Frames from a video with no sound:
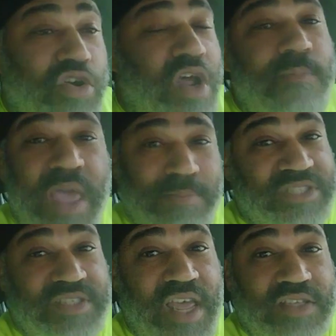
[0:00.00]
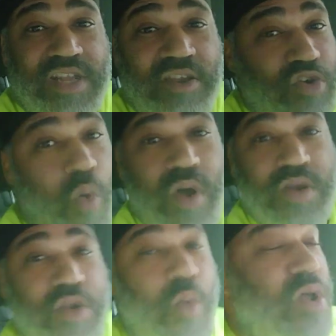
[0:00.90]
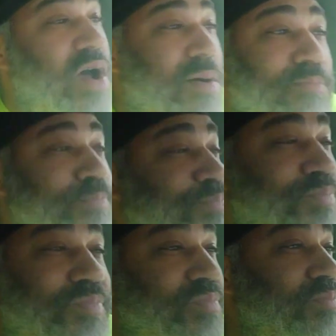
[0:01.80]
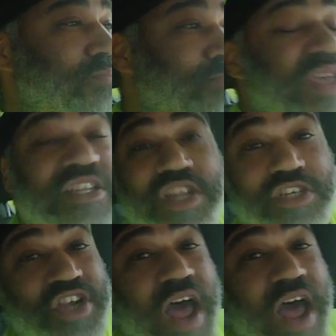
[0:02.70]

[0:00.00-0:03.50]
make mistakes. Like no one bids their jobs